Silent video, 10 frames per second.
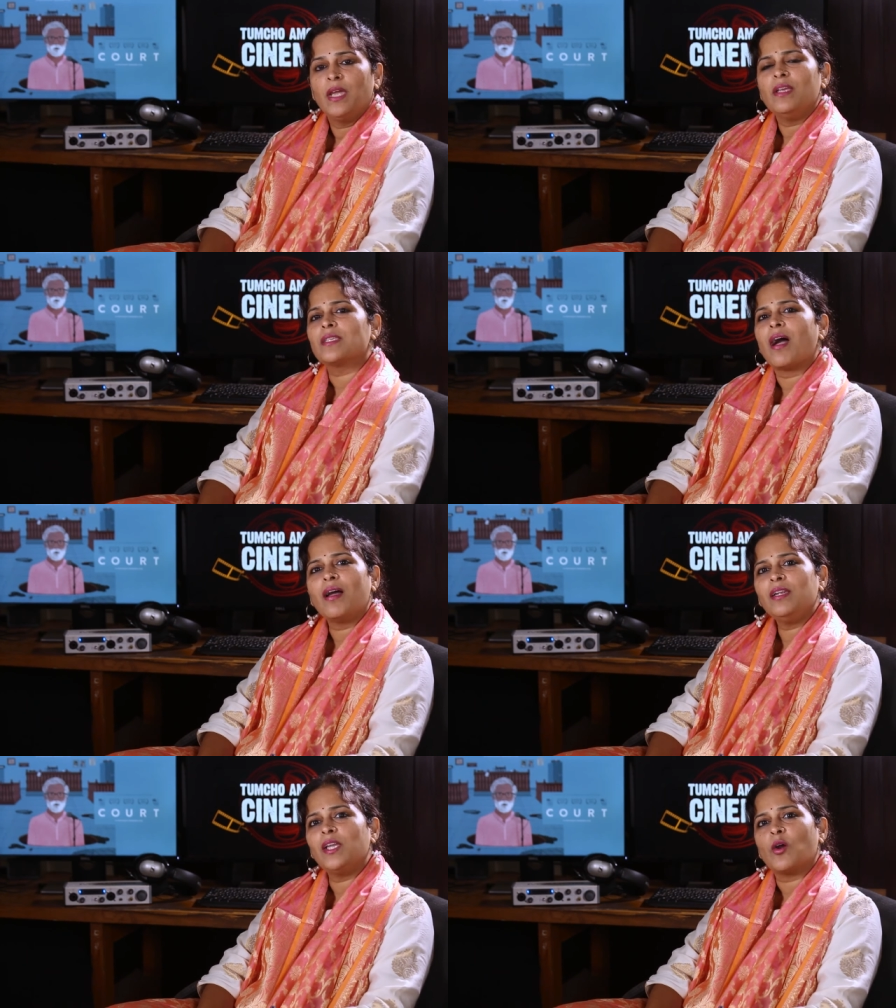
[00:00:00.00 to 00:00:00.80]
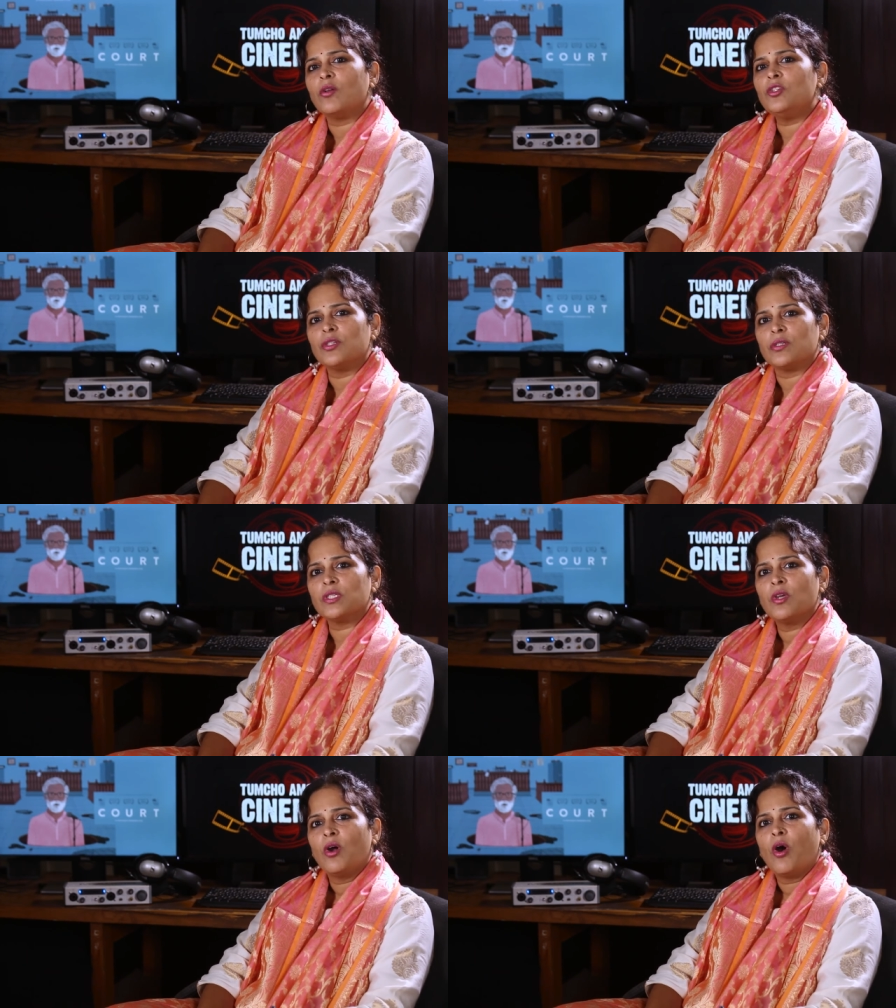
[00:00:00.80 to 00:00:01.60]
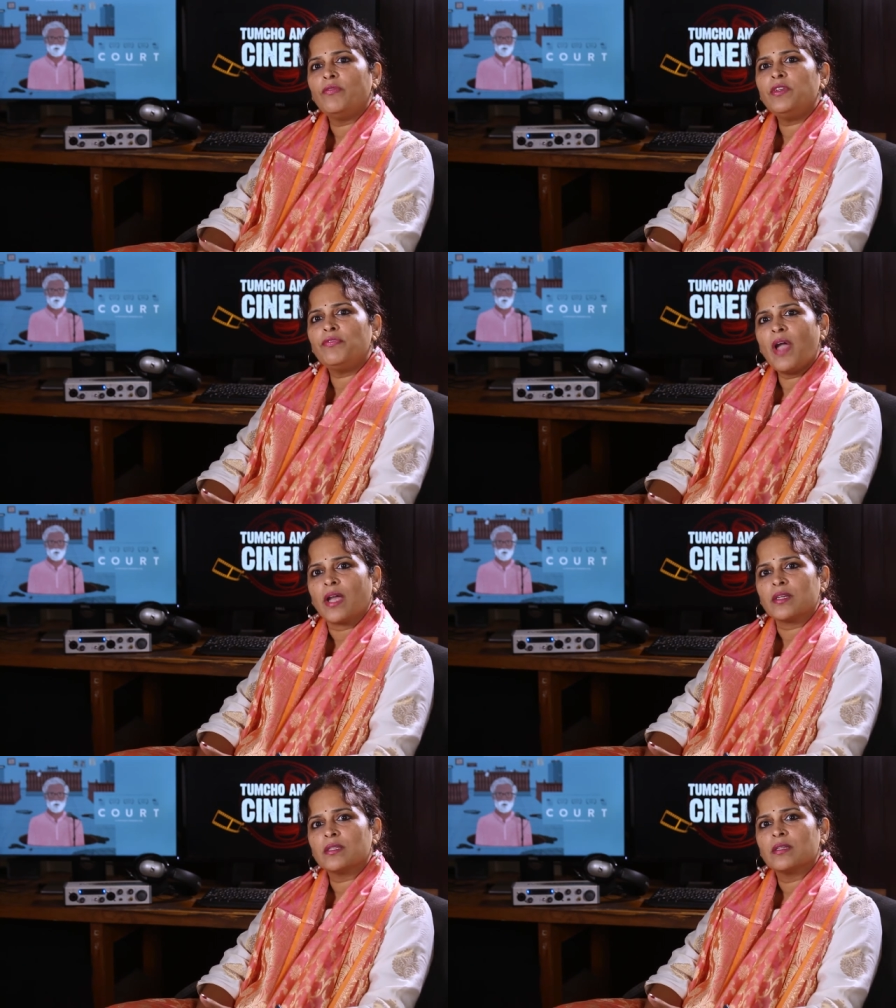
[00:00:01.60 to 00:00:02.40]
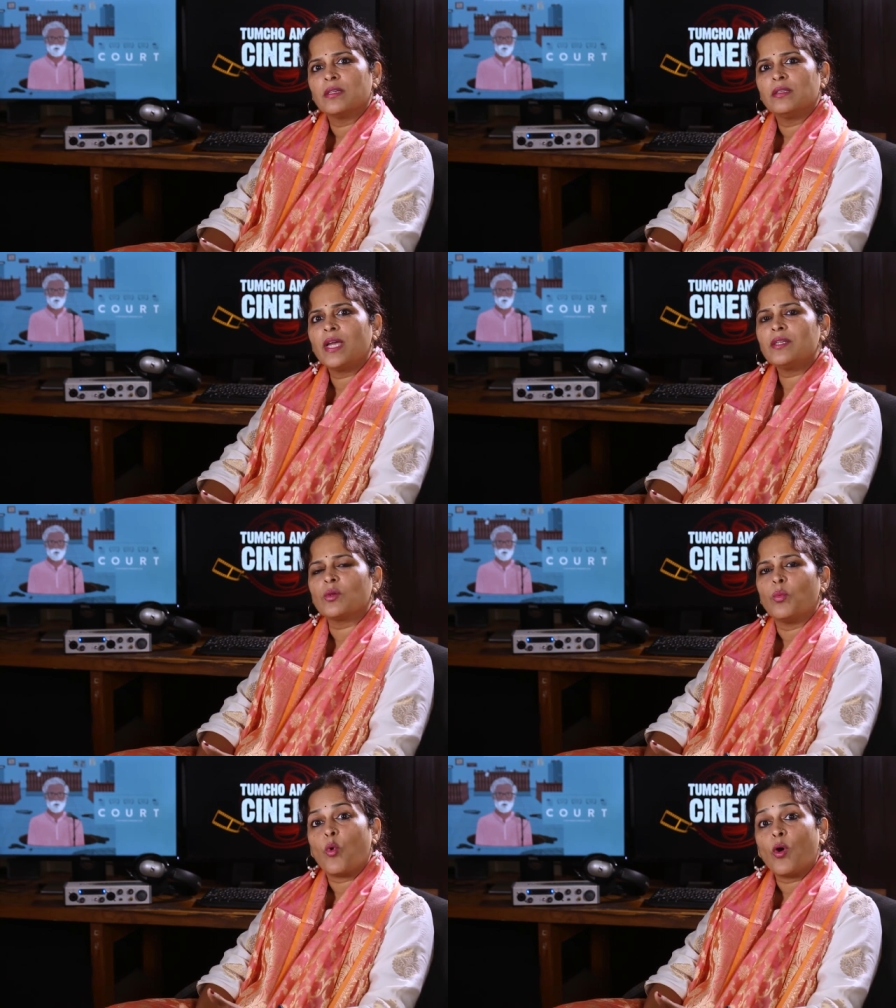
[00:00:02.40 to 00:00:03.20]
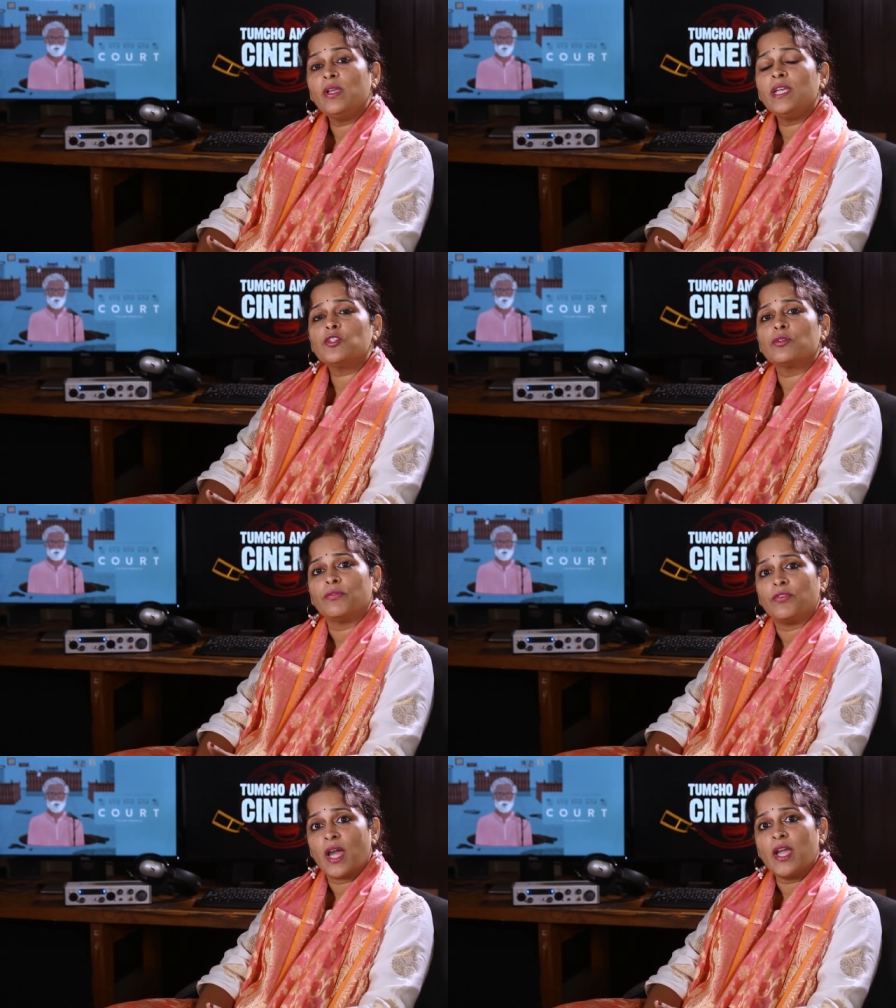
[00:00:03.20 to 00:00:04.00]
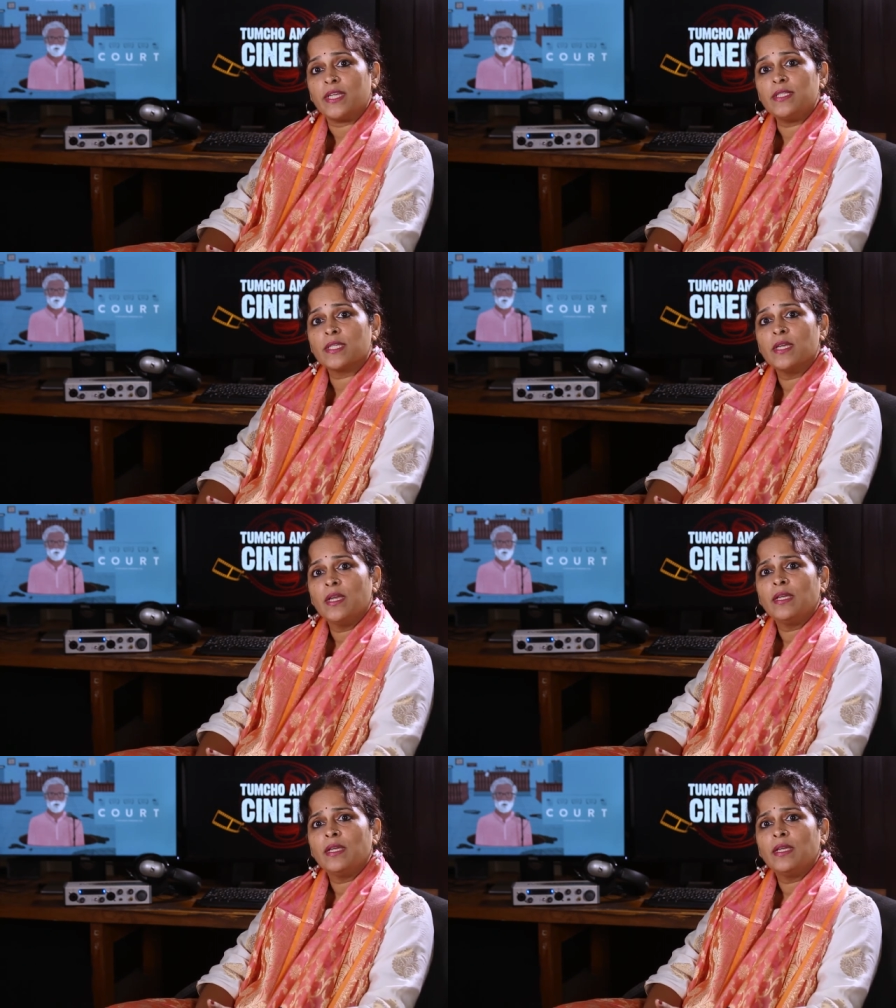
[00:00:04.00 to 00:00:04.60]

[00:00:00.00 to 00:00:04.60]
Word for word: is hardly conscious of the fact that violation of rights